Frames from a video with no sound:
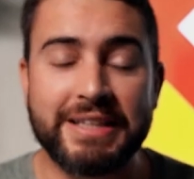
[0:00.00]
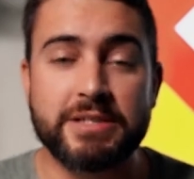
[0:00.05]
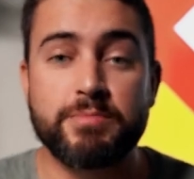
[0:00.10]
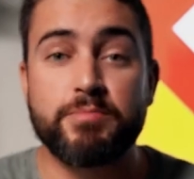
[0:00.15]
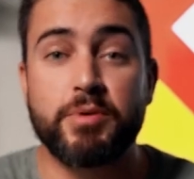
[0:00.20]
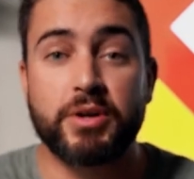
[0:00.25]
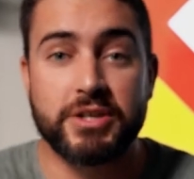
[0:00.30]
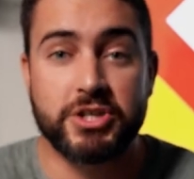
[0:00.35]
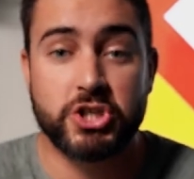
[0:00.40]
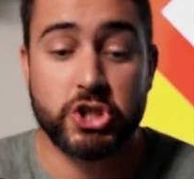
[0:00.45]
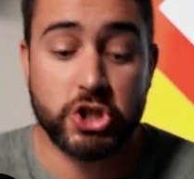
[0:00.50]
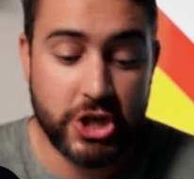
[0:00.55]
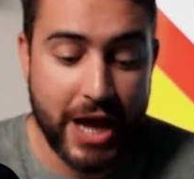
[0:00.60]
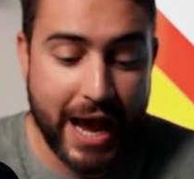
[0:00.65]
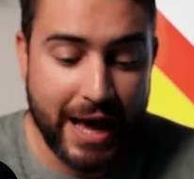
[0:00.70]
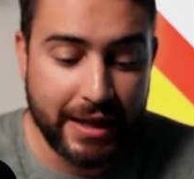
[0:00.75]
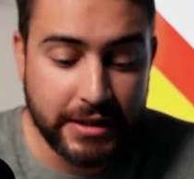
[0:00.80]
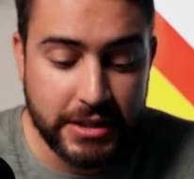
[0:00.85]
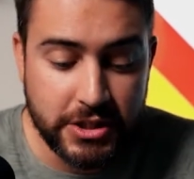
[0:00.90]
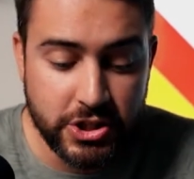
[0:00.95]
This book is
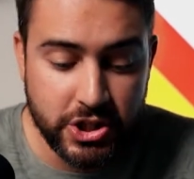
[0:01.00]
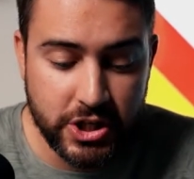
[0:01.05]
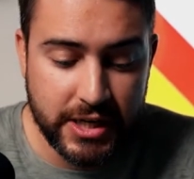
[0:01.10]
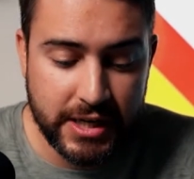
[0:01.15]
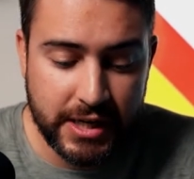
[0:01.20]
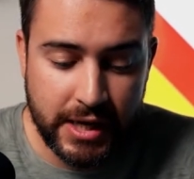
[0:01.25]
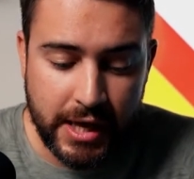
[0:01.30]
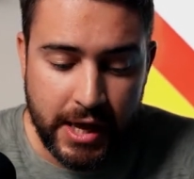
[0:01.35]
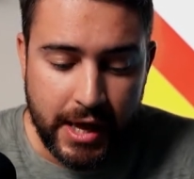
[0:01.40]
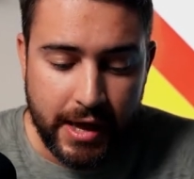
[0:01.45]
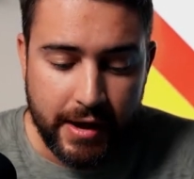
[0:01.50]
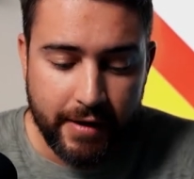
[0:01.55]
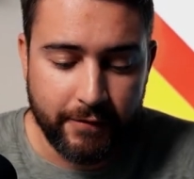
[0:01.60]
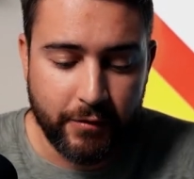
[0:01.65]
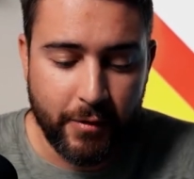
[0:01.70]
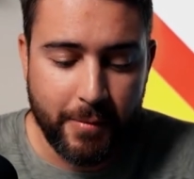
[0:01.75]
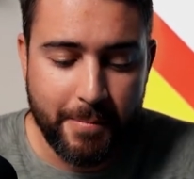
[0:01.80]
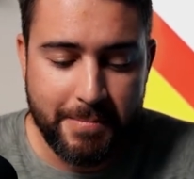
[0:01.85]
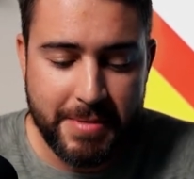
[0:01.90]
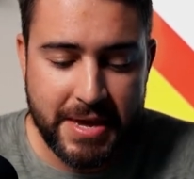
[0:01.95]
challenging.
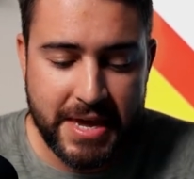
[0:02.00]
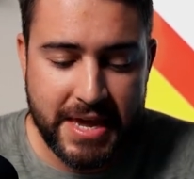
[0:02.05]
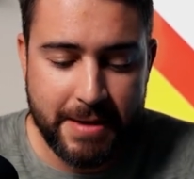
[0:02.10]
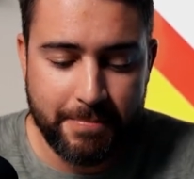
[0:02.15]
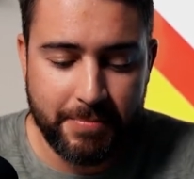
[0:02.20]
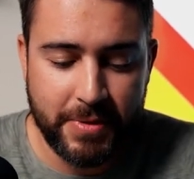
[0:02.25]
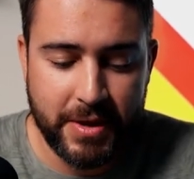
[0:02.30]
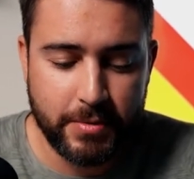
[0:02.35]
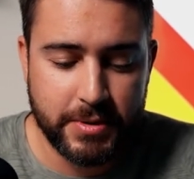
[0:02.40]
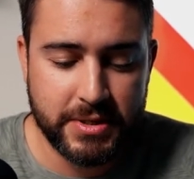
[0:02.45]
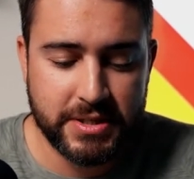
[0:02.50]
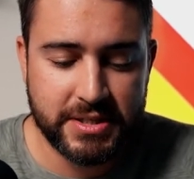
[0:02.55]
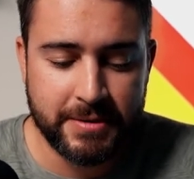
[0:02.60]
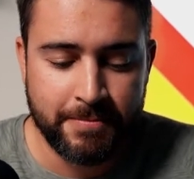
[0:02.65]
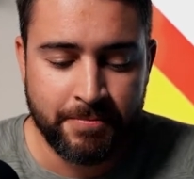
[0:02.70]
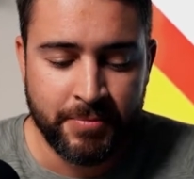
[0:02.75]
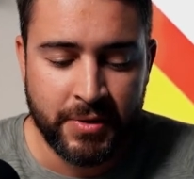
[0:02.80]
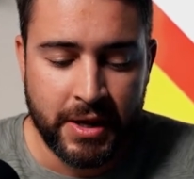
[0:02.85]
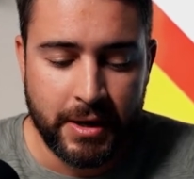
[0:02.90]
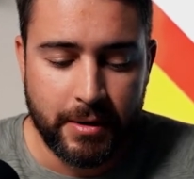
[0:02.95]
For me, it was
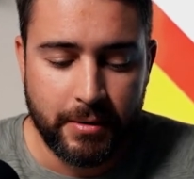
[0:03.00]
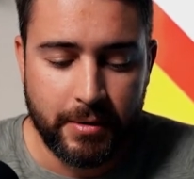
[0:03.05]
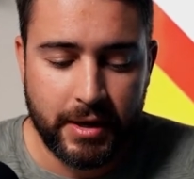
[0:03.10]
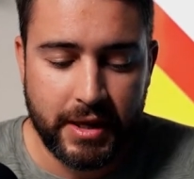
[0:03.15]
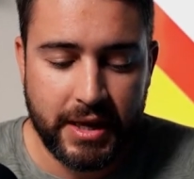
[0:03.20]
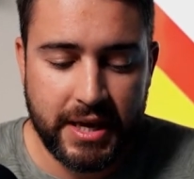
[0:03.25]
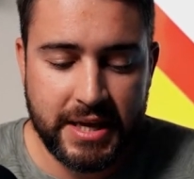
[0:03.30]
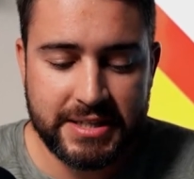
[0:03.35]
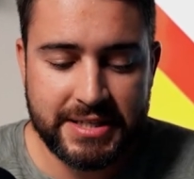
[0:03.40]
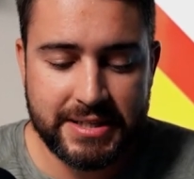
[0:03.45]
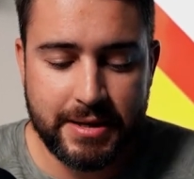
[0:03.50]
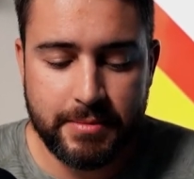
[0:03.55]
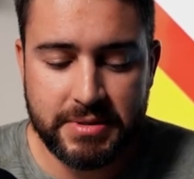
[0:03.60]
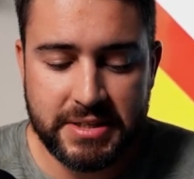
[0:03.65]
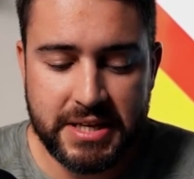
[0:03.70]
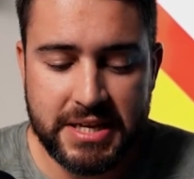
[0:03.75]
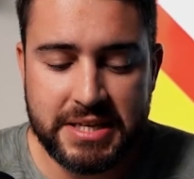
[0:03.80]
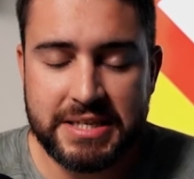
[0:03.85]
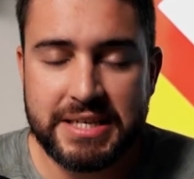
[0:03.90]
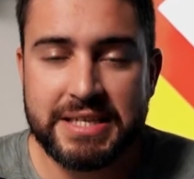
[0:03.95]
in some
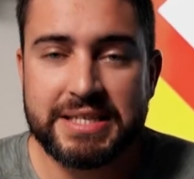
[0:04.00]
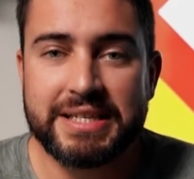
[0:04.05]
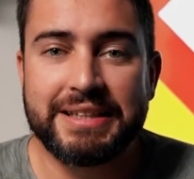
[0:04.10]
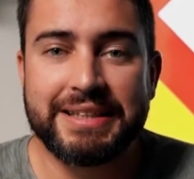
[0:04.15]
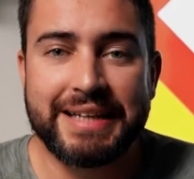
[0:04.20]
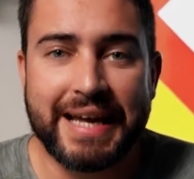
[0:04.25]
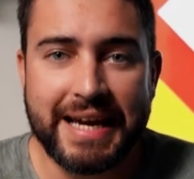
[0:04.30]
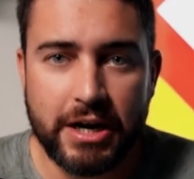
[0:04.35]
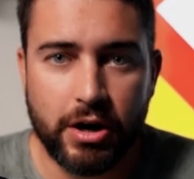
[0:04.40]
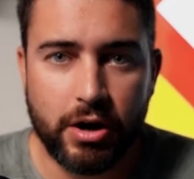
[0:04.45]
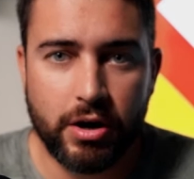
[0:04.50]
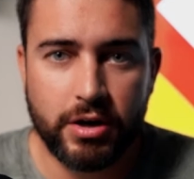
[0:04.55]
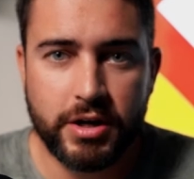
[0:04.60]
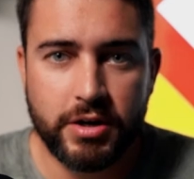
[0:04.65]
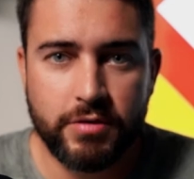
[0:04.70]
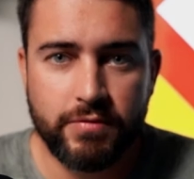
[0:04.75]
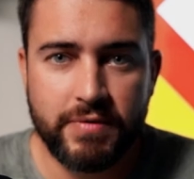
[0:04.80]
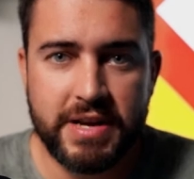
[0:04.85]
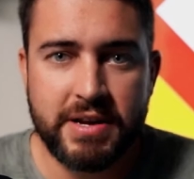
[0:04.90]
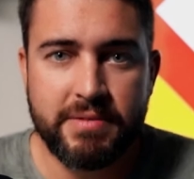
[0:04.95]
senses a
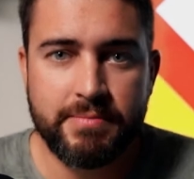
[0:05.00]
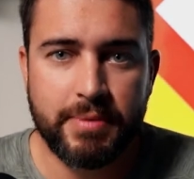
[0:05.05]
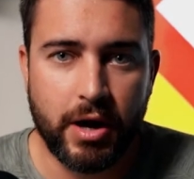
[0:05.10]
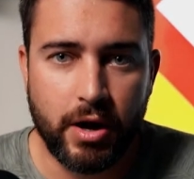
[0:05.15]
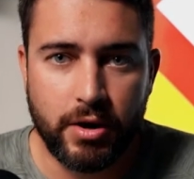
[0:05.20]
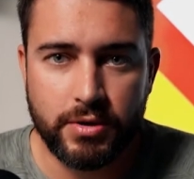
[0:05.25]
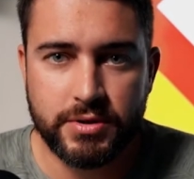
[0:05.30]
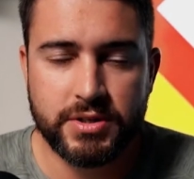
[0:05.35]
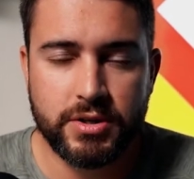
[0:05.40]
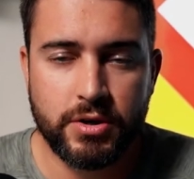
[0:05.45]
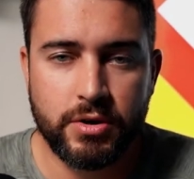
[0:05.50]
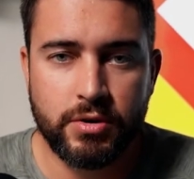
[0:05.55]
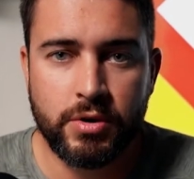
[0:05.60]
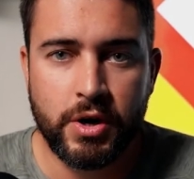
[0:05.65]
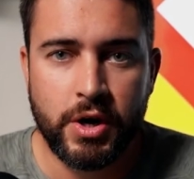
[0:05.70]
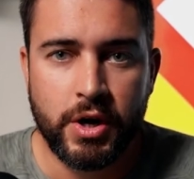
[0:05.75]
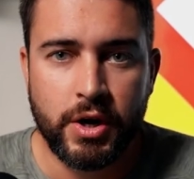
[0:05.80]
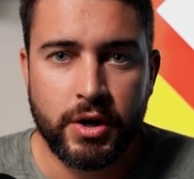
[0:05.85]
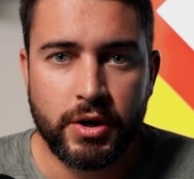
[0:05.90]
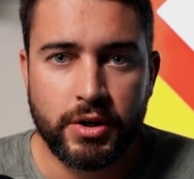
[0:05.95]
lighthearted read, but also,
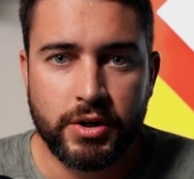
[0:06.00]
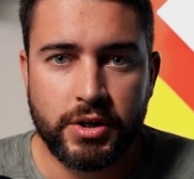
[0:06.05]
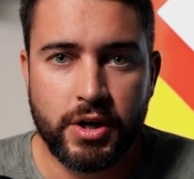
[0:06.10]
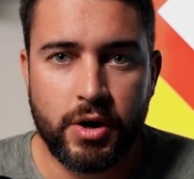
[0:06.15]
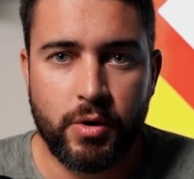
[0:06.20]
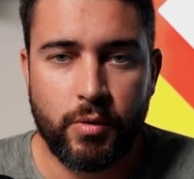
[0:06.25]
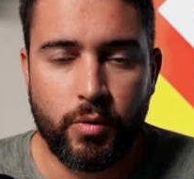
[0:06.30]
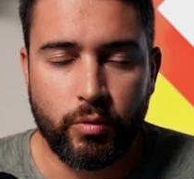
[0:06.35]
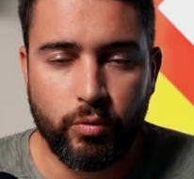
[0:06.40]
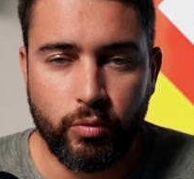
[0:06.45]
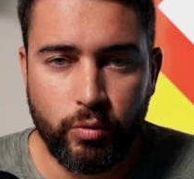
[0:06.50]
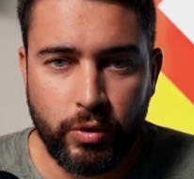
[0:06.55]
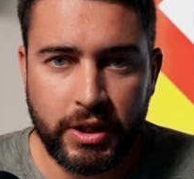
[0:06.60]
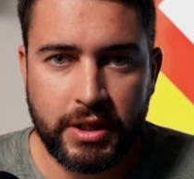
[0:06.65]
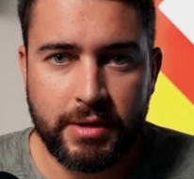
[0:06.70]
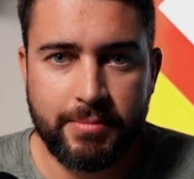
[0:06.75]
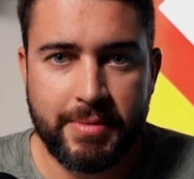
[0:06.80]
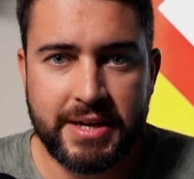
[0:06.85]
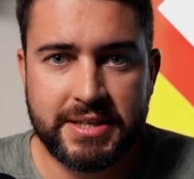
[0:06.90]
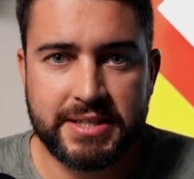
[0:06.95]
you know,
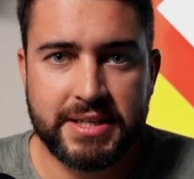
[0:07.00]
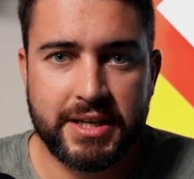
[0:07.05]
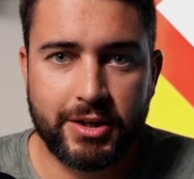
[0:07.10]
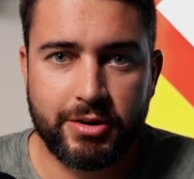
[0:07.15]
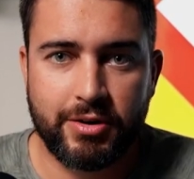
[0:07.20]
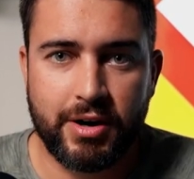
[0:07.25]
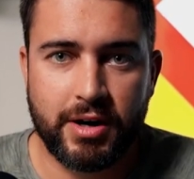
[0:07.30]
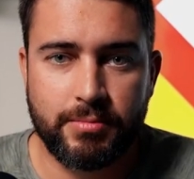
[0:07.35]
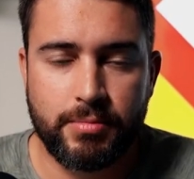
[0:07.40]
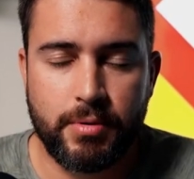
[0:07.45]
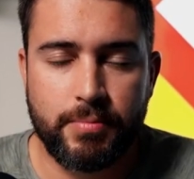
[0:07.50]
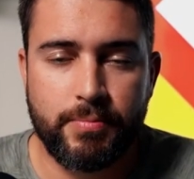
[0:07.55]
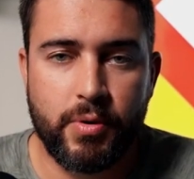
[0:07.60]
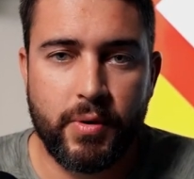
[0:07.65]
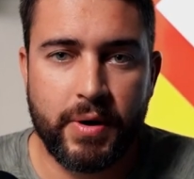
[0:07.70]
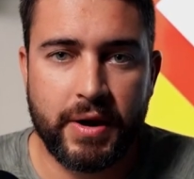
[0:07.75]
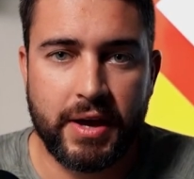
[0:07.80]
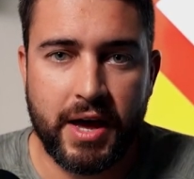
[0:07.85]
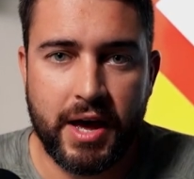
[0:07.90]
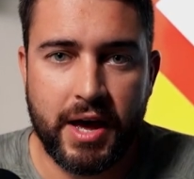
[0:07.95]
really makes an incredible point.